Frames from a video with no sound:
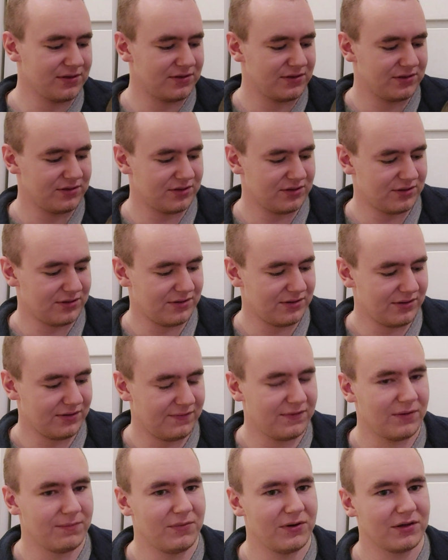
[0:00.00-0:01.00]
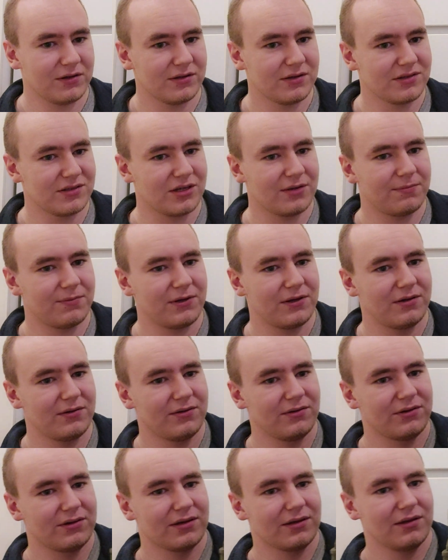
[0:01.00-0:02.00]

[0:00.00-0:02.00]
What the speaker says: So if I bring this up here,